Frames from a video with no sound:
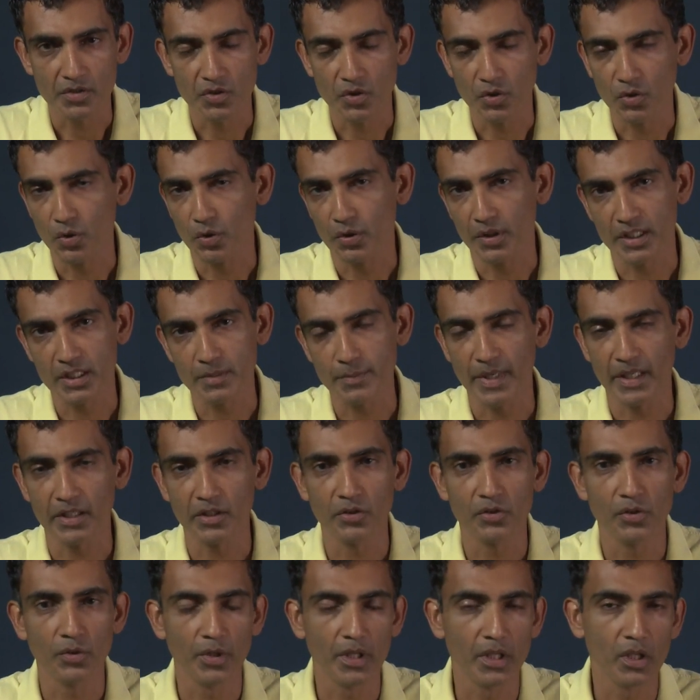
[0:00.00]
You're not expected
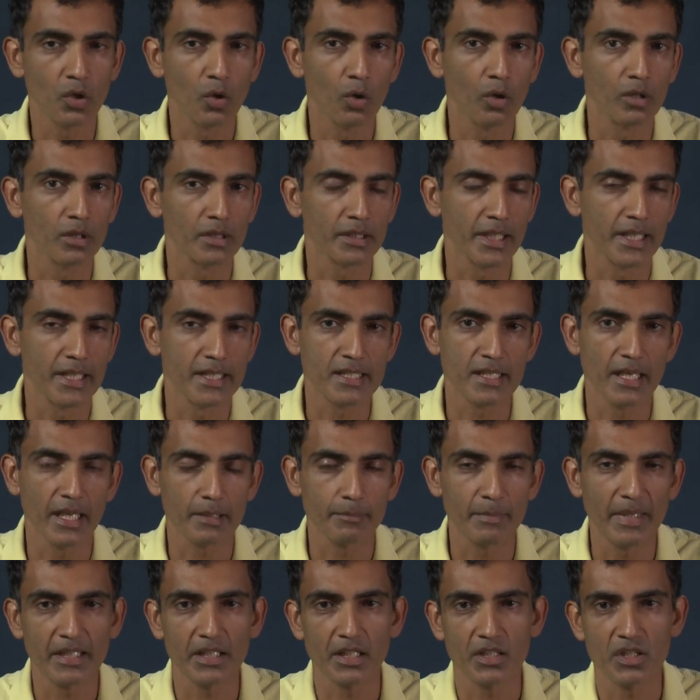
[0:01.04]
to recall things like
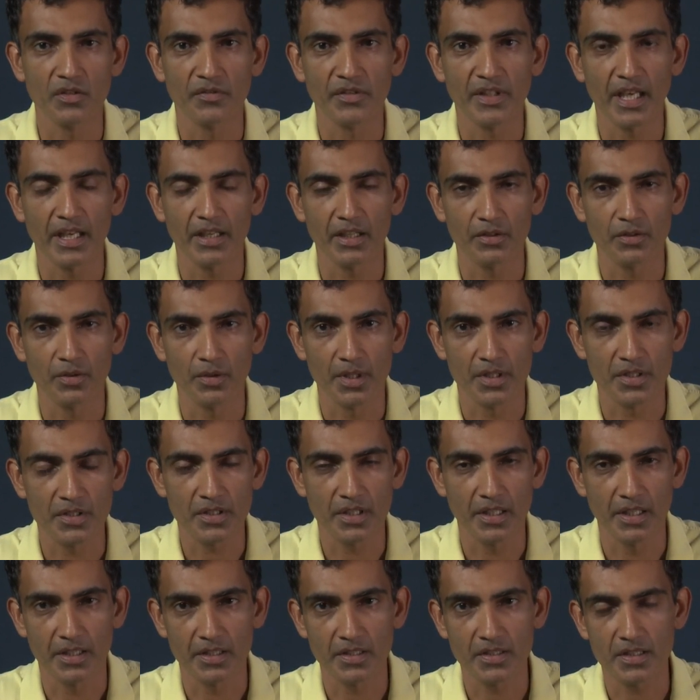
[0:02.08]
methods of
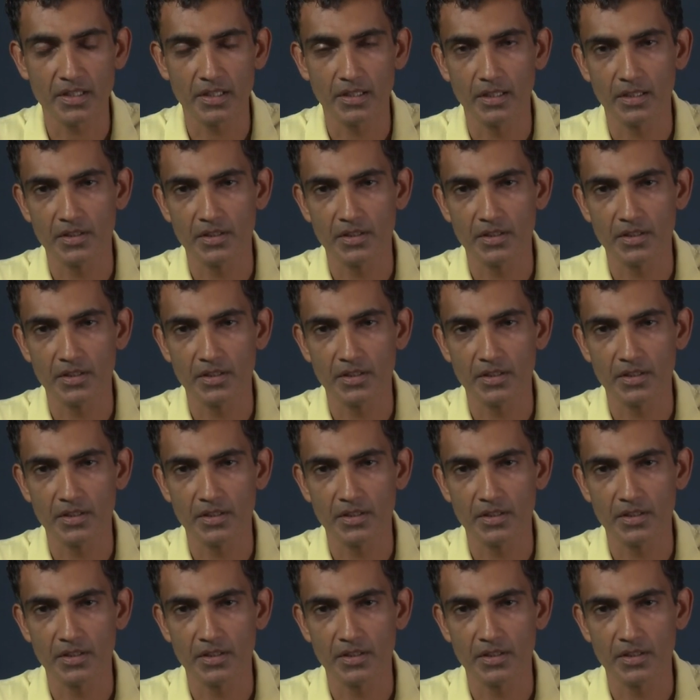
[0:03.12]
characteristics,